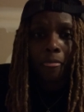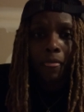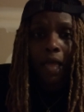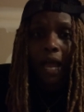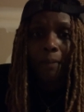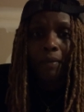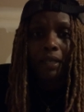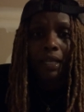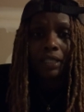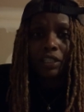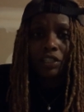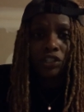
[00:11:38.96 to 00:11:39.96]
I've been
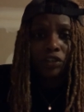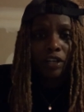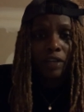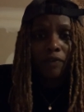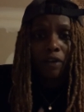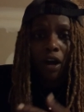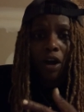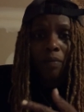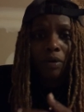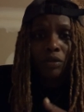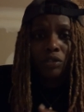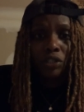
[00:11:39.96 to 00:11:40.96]
at this journey for
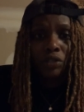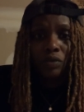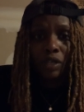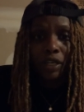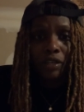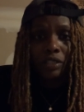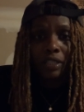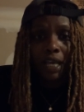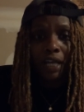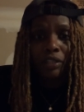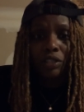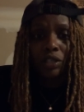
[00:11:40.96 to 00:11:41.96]
almost 2 years
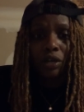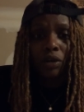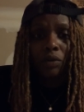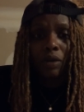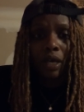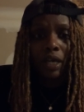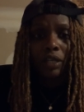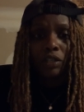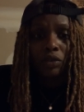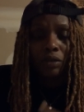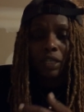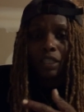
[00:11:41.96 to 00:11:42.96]
now. So
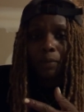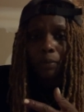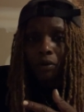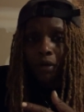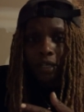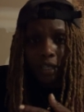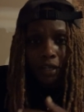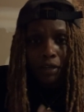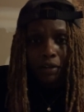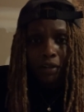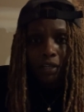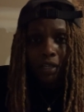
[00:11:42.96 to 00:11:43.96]
you get the point
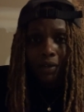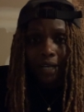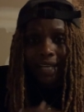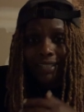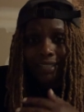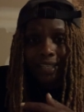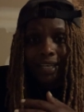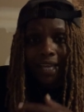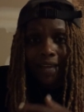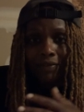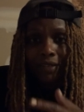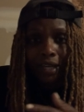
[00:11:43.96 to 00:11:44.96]
here, and I still
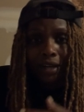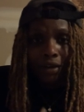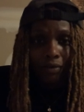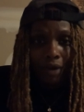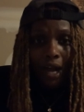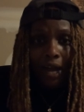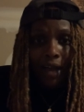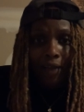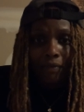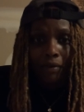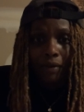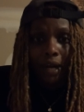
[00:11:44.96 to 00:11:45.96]
have yet arrived,
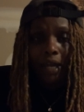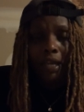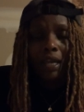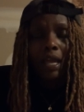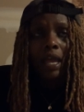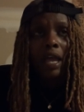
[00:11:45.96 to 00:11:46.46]
right?